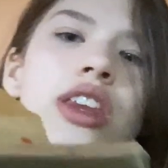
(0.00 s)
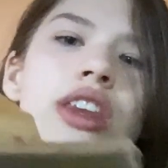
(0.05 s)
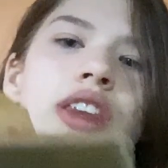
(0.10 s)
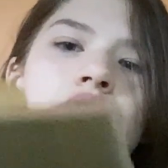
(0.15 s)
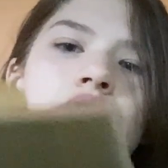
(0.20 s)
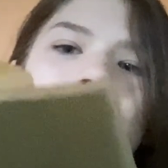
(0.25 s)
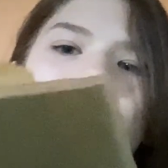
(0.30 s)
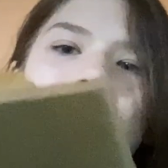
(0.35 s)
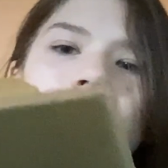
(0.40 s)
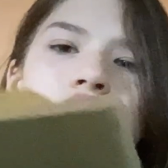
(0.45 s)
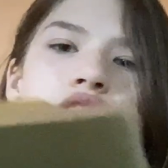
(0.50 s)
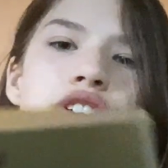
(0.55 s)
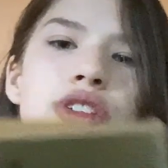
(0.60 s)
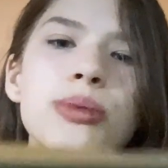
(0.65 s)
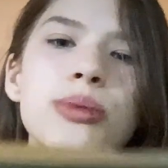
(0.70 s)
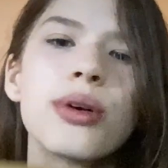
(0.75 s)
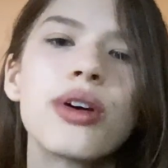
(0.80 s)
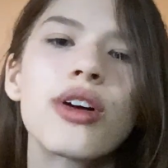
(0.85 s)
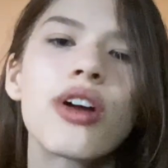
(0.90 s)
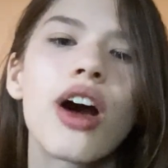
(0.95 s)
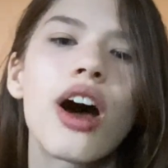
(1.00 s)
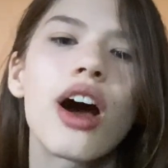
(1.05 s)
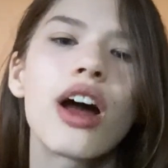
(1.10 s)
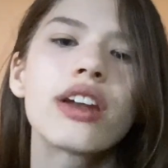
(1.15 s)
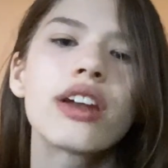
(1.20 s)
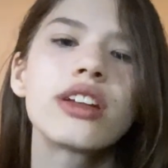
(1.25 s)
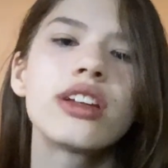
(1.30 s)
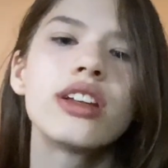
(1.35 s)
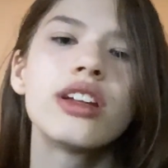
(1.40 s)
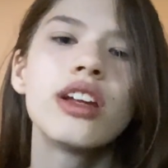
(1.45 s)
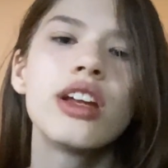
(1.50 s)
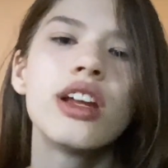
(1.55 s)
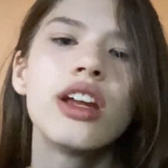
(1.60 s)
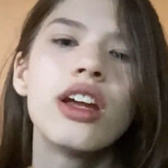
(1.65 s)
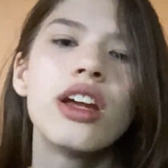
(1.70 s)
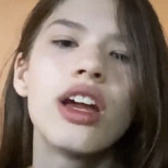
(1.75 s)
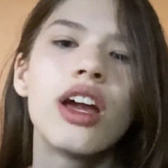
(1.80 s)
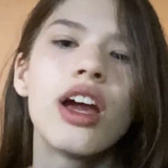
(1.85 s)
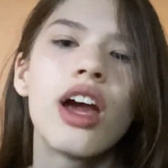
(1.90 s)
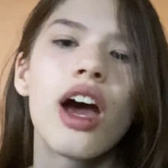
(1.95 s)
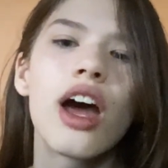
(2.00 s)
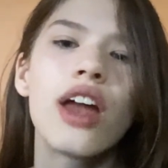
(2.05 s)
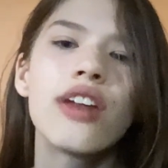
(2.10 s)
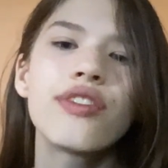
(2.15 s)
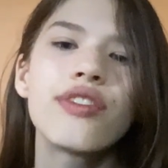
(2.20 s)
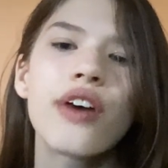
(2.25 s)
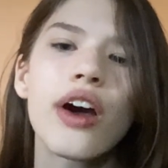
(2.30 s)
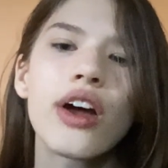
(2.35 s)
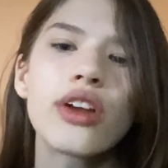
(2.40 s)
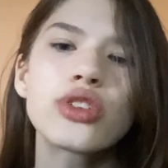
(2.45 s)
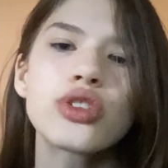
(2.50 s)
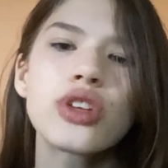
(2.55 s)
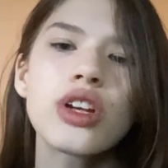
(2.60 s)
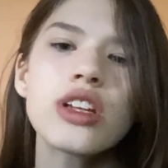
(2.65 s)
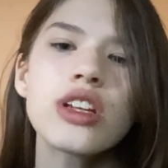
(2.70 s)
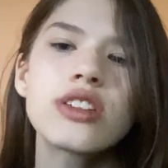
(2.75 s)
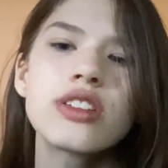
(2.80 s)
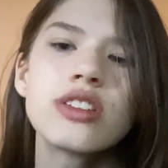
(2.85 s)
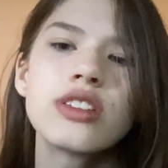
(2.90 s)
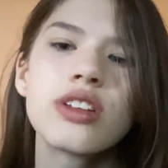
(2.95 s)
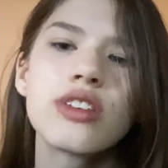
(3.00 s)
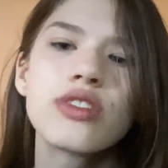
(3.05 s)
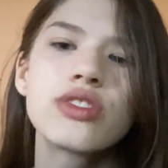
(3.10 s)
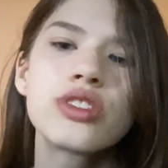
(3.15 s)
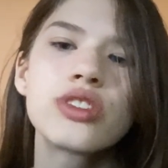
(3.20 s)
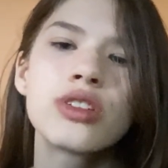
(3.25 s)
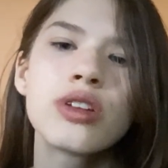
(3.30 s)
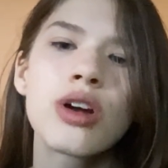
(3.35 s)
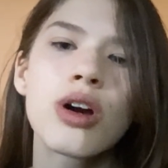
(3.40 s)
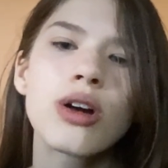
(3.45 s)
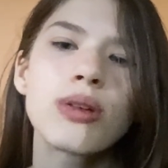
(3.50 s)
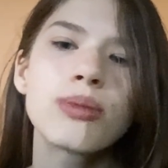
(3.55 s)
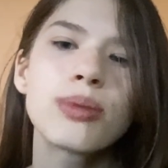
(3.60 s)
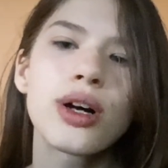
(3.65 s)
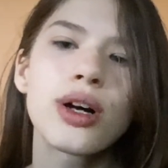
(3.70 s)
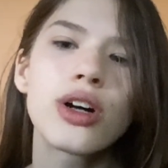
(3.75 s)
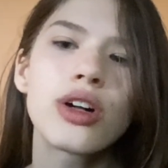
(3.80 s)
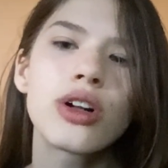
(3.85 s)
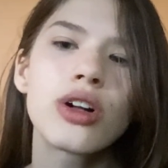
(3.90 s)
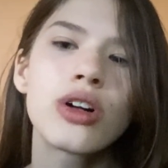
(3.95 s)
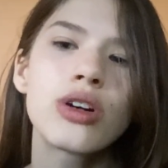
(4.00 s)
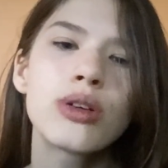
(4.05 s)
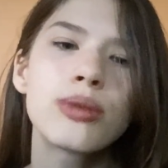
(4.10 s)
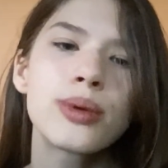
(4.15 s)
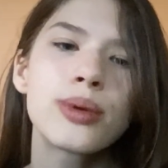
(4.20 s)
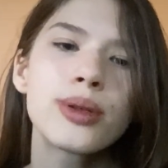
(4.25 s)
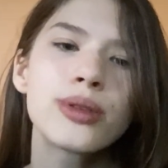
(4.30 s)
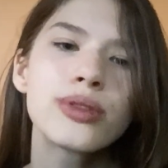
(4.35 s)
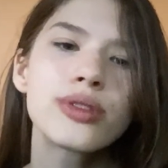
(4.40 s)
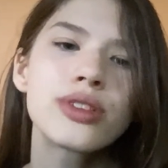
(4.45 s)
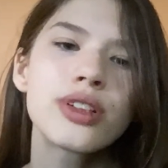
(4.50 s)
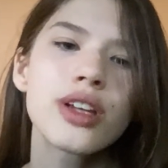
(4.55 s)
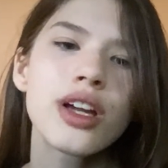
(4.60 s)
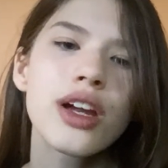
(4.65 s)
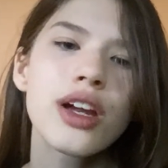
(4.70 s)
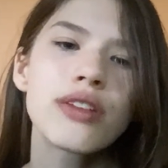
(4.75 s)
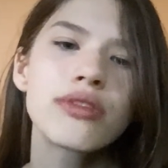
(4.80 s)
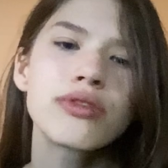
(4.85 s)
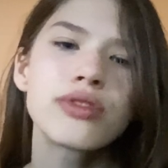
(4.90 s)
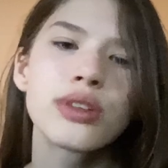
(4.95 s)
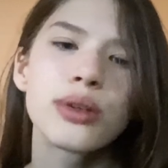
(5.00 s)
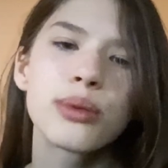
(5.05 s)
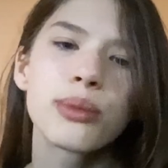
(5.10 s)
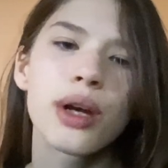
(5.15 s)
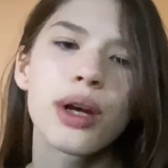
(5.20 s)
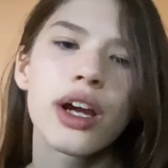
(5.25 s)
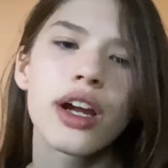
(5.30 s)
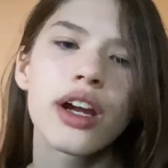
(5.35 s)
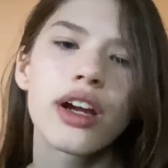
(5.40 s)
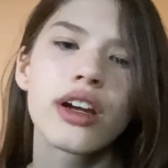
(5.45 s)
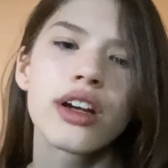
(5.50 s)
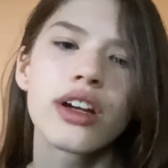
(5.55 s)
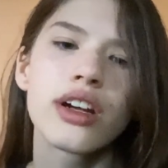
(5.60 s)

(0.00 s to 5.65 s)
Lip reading: vegetable garden, and found traces of Snowball almost everywhere.